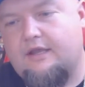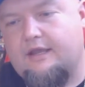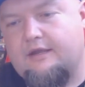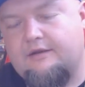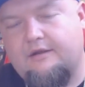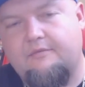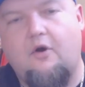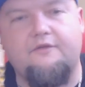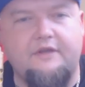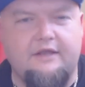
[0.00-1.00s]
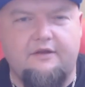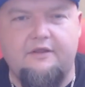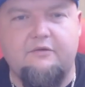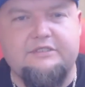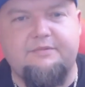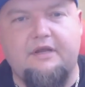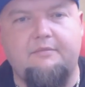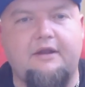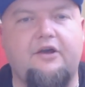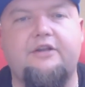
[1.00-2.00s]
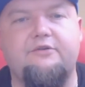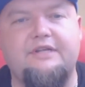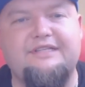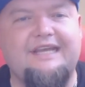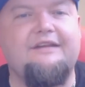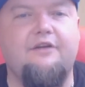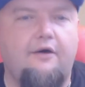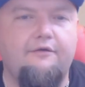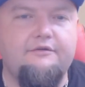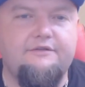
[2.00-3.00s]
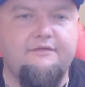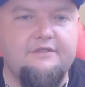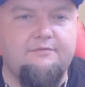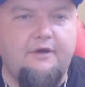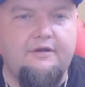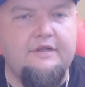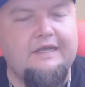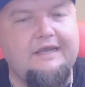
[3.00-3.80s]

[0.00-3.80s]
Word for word: And altogether, I think we spent about $110 for this mod.